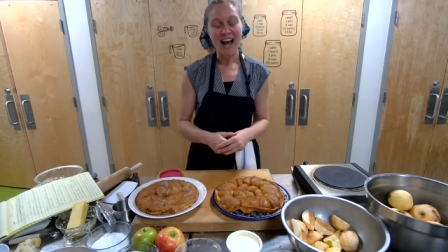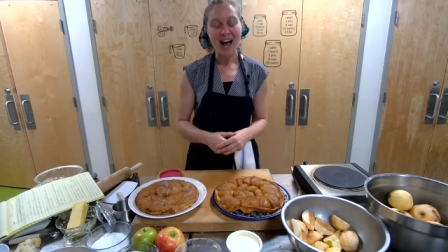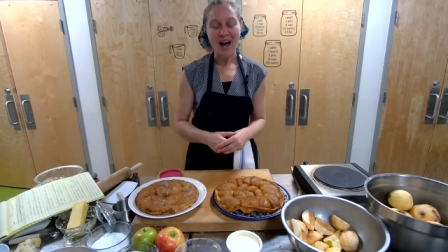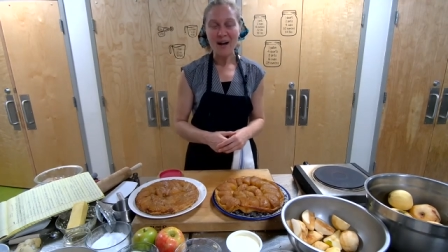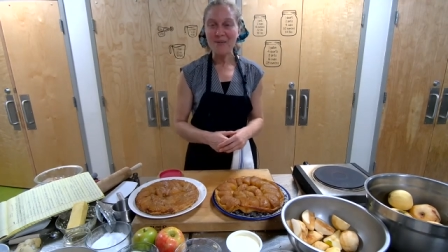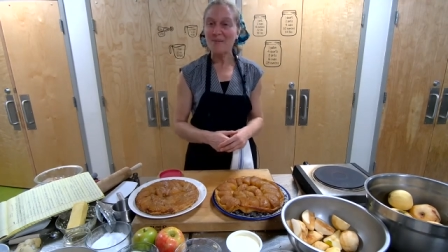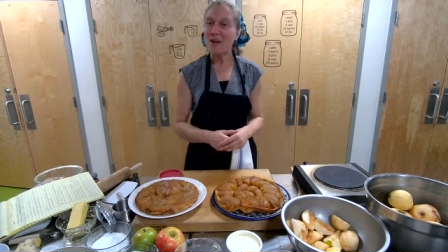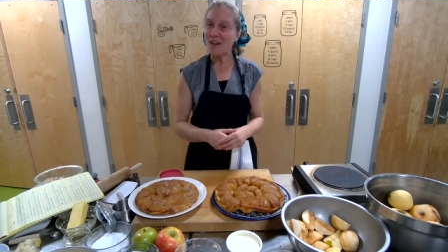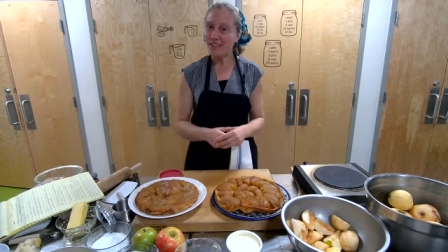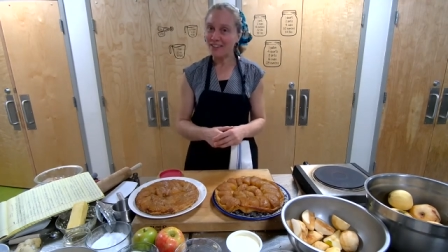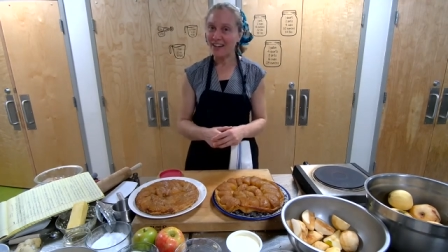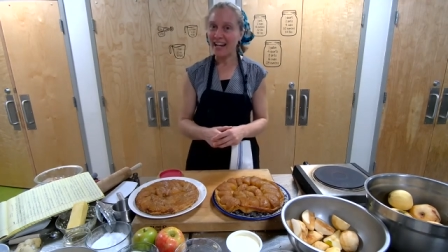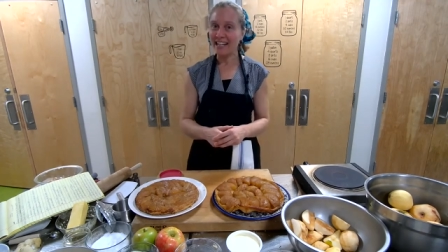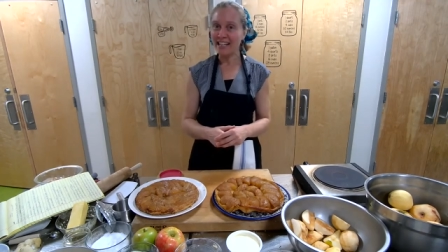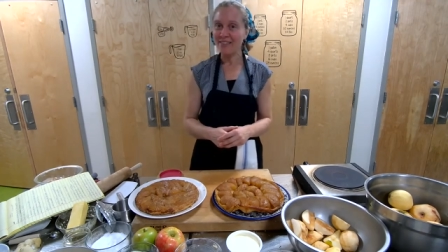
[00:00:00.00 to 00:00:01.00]
Are
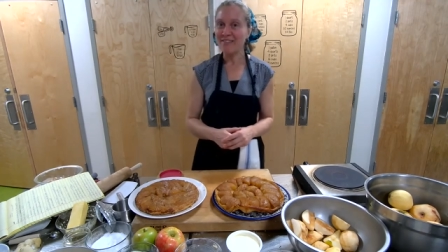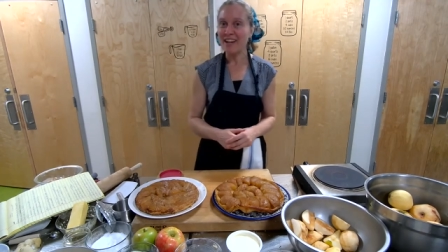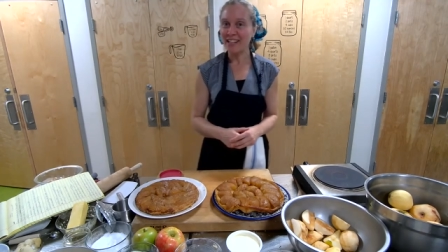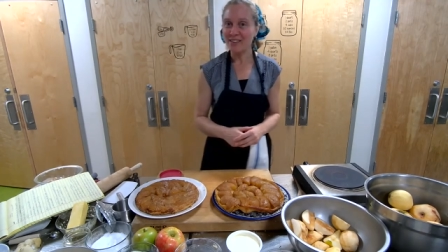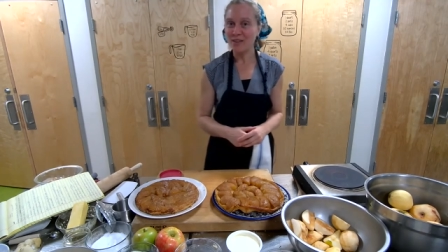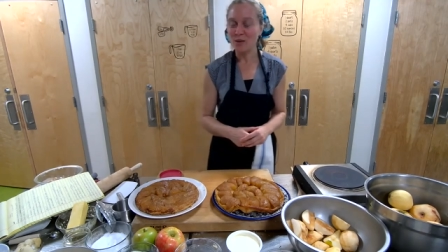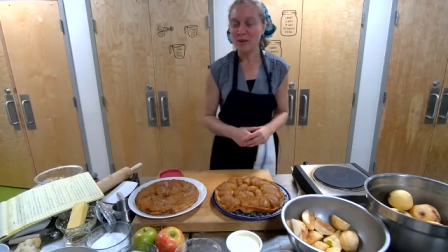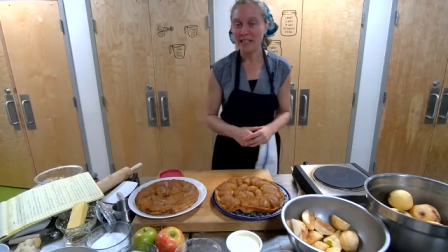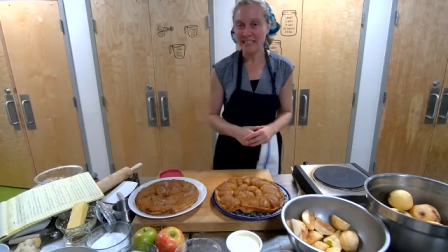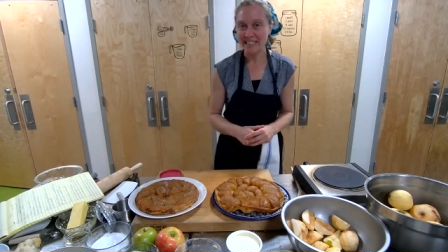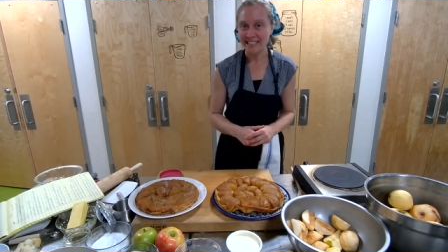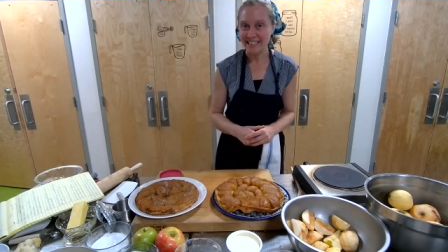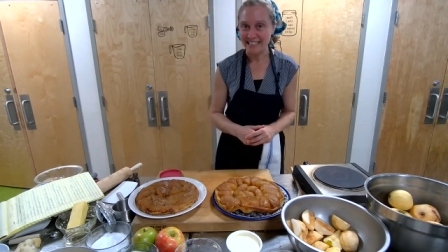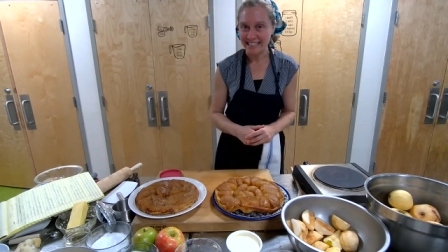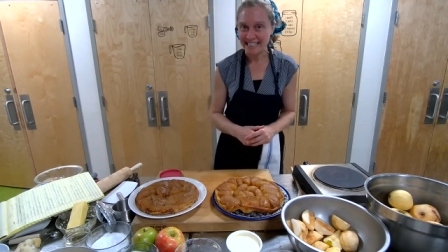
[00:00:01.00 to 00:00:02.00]
there any final
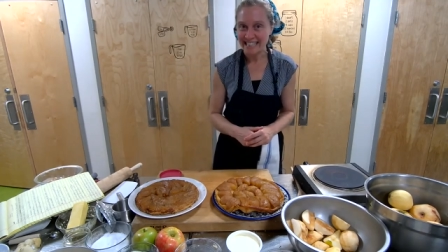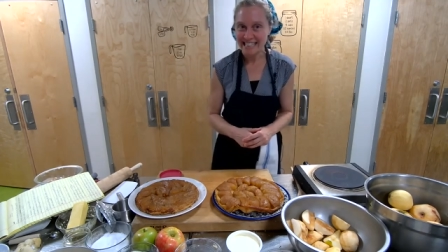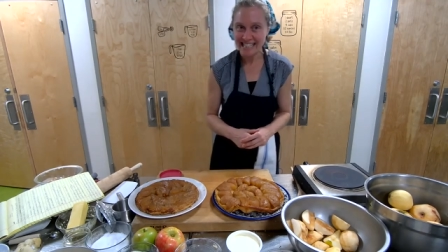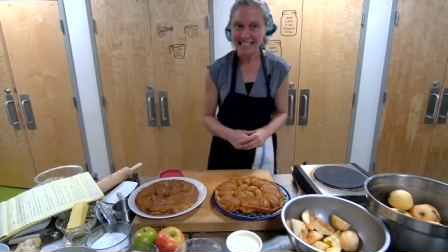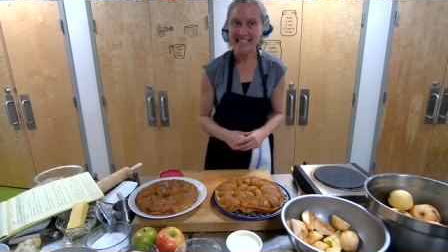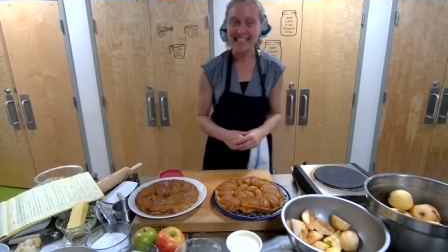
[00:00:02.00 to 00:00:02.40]
questions?